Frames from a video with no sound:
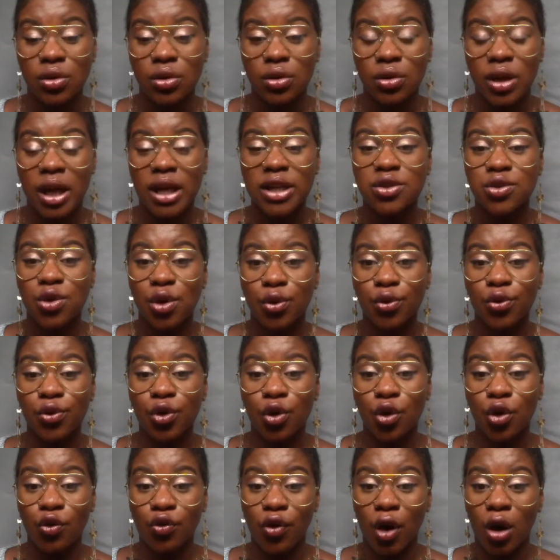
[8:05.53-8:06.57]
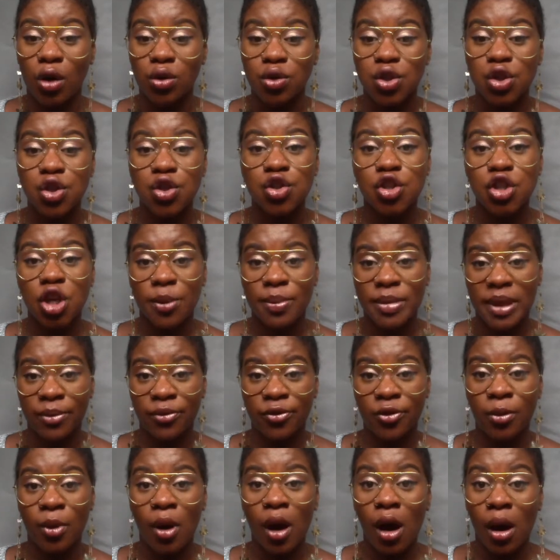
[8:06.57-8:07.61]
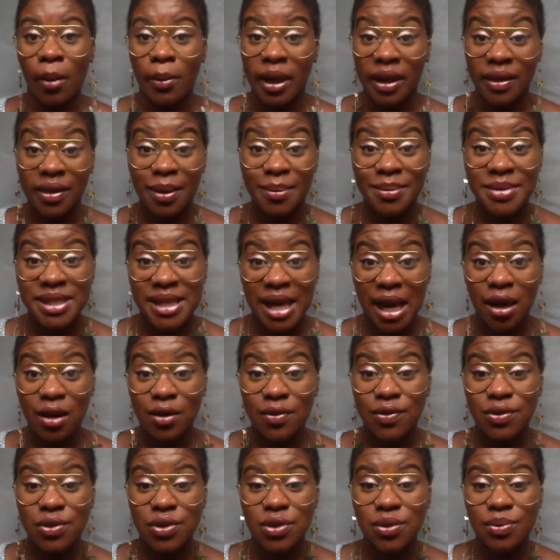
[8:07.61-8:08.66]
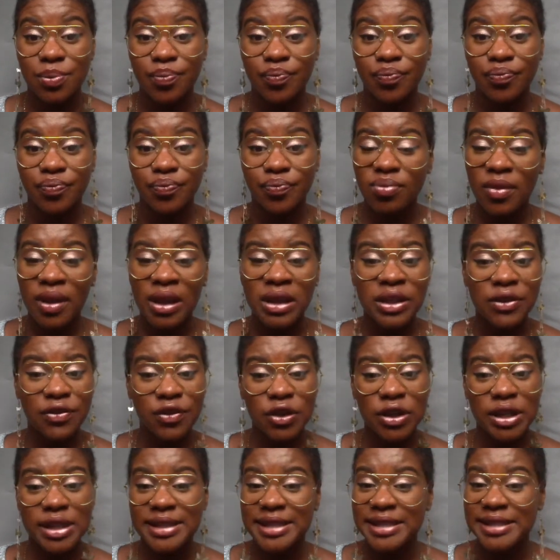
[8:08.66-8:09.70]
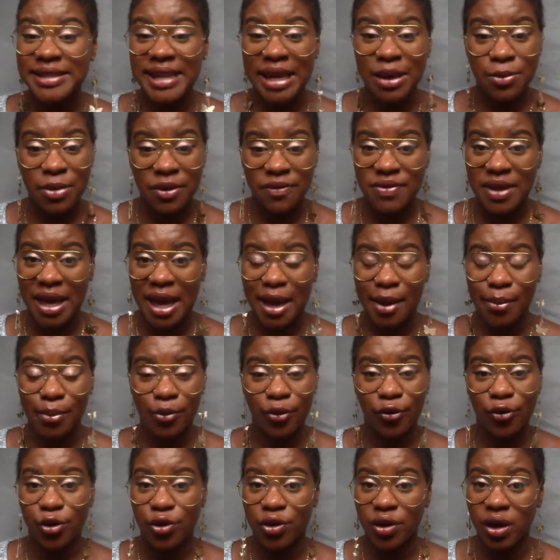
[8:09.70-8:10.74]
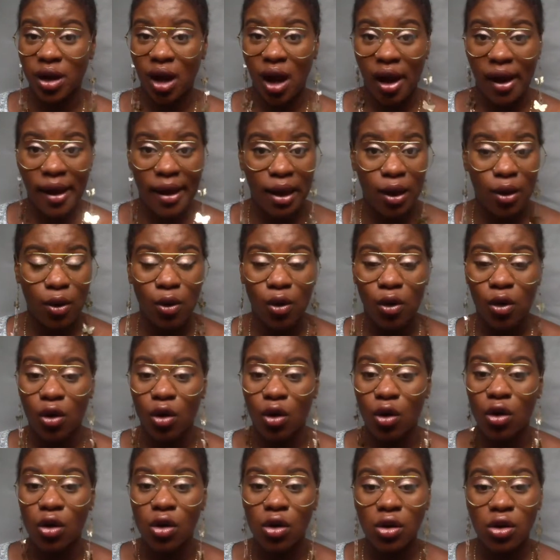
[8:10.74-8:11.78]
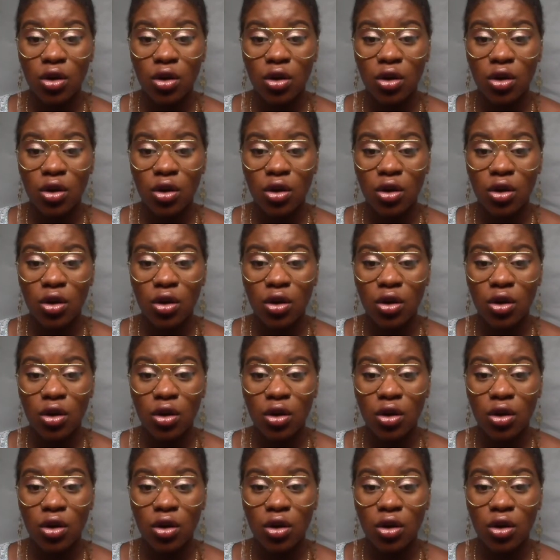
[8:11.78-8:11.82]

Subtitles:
That's sort of your role, to stop them from harming themselves. And if you need to stay with them through the night or